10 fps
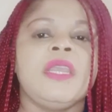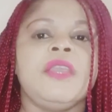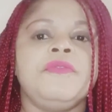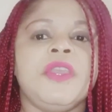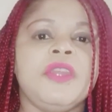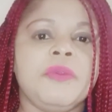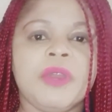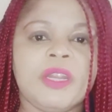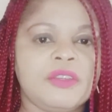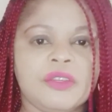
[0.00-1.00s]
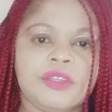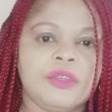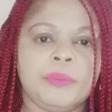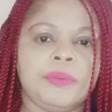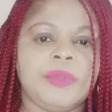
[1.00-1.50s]
If you're in a
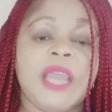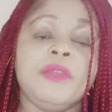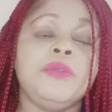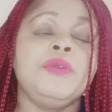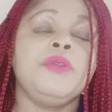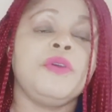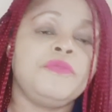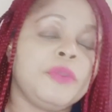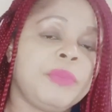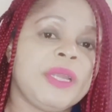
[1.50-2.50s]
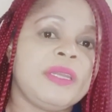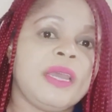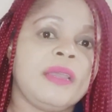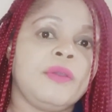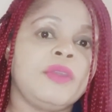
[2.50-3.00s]
relationship, I know you love your
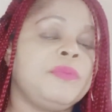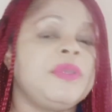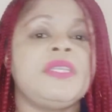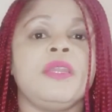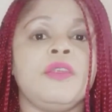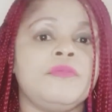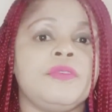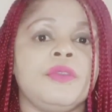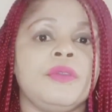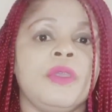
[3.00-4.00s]
partner or the person loves you.